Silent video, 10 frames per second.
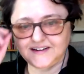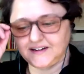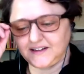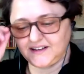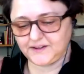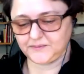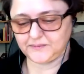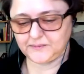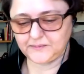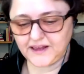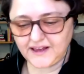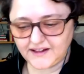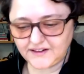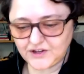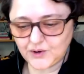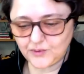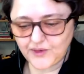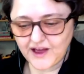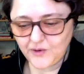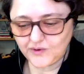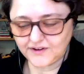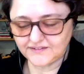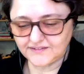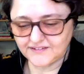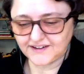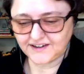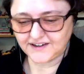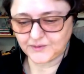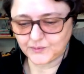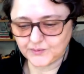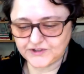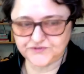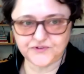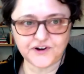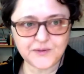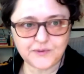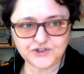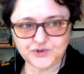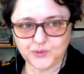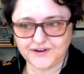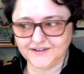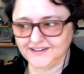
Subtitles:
And that one is very much where